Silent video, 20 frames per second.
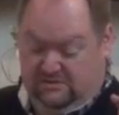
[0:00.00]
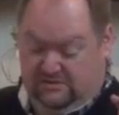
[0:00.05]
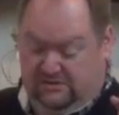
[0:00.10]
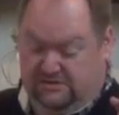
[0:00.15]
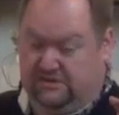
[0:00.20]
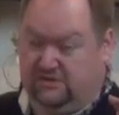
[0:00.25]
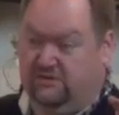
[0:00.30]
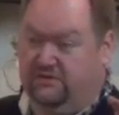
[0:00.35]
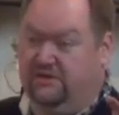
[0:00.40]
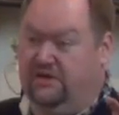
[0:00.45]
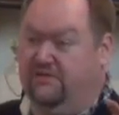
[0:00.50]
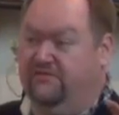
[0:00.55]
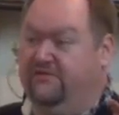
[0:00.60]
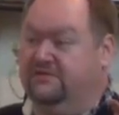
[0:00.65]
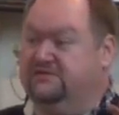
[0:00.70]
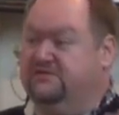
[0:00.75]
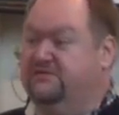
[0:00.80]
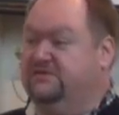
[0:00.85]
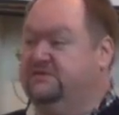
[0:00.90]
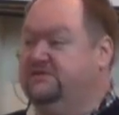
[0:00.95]
So the
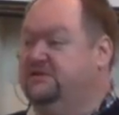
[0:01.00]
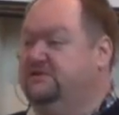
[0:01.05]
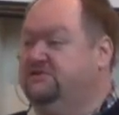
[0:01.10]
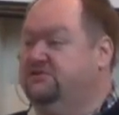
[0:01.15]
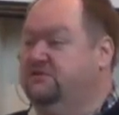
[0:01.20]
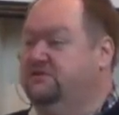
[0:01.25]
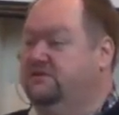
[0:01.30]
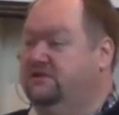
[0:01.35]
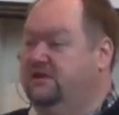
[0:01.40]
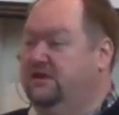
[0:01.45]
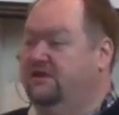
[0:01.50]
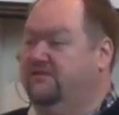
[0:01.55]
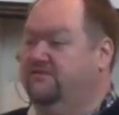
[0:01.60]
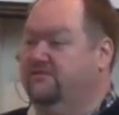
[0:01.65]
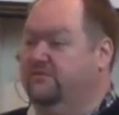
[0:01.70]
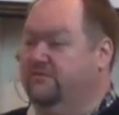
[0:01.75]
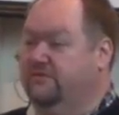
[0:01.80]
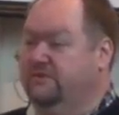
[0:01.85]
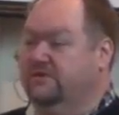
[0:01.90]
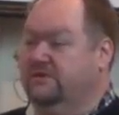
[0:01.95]
efforts of the teacher
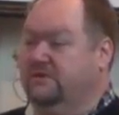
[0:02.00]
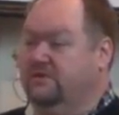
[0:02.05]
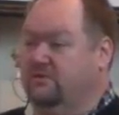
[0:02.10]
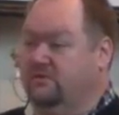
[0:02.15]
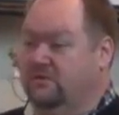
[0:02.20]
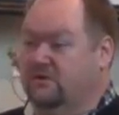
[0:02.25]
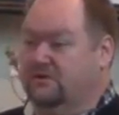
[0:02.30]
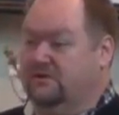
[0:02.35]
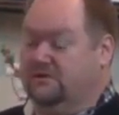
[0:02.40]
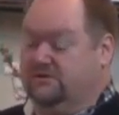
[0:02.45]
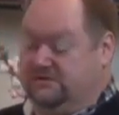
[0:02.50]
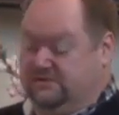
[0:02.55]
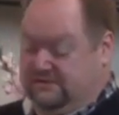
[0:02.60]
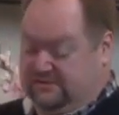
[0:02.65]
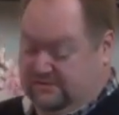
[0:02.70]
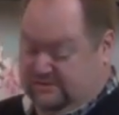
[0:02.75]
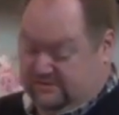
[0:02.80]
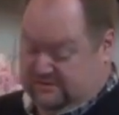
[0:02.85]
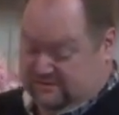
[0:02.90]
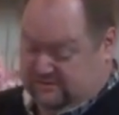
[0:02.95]
never really
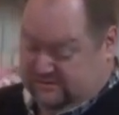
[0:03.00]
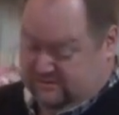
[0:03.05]
worked.